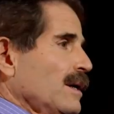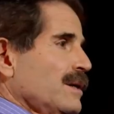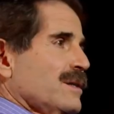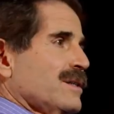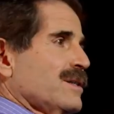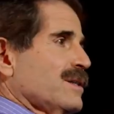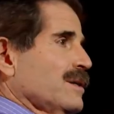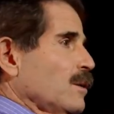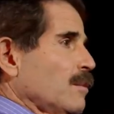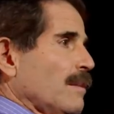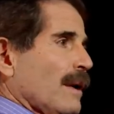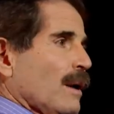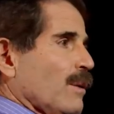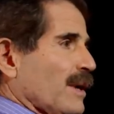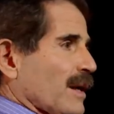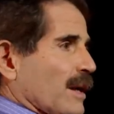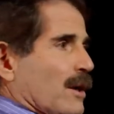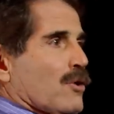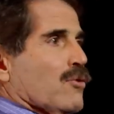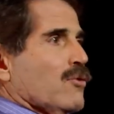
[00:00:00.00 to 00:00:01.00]
still may
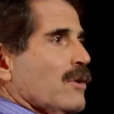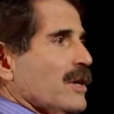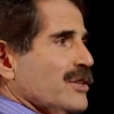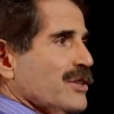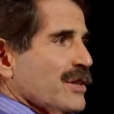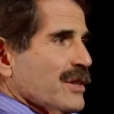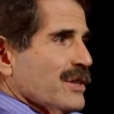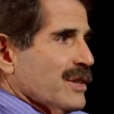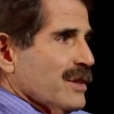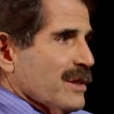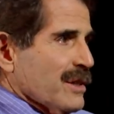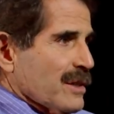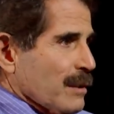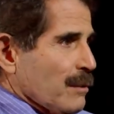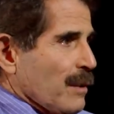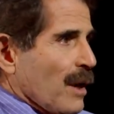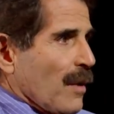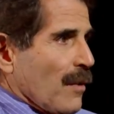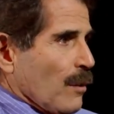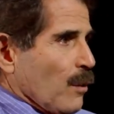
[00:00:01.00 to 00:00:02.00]
want to crush us in
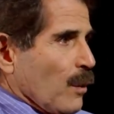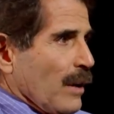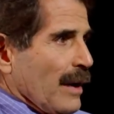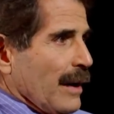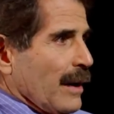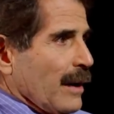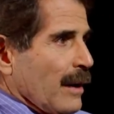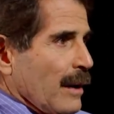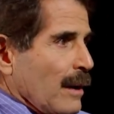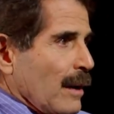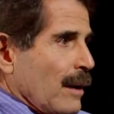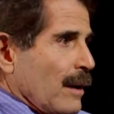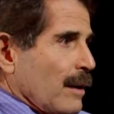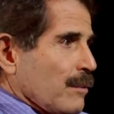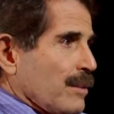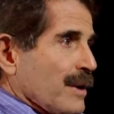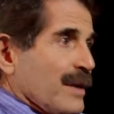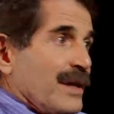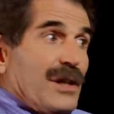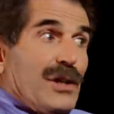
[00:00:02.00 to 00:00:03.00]
some other way.
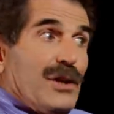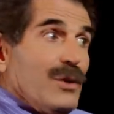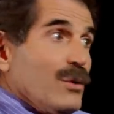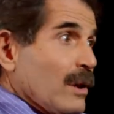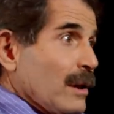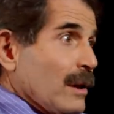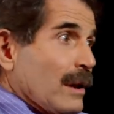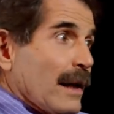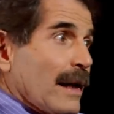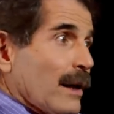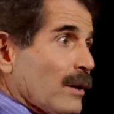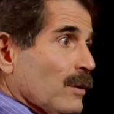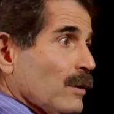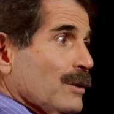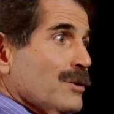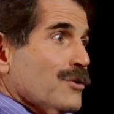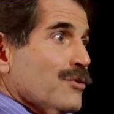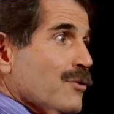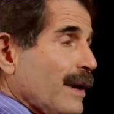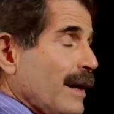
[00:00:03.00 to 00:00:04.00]
But
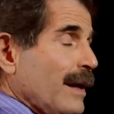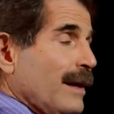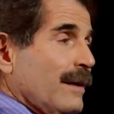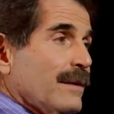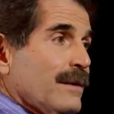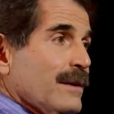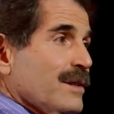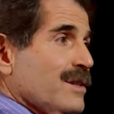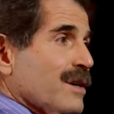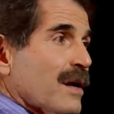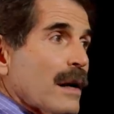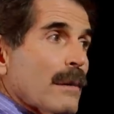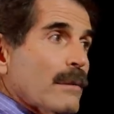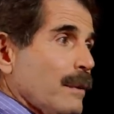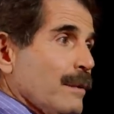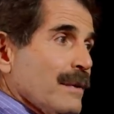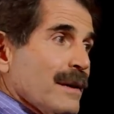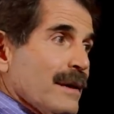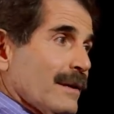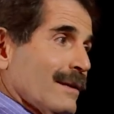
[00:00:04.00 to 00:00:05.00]
unilateral trade
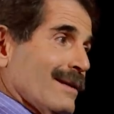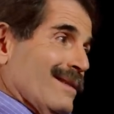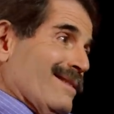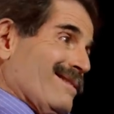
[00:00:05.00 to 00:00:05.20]
disarmament,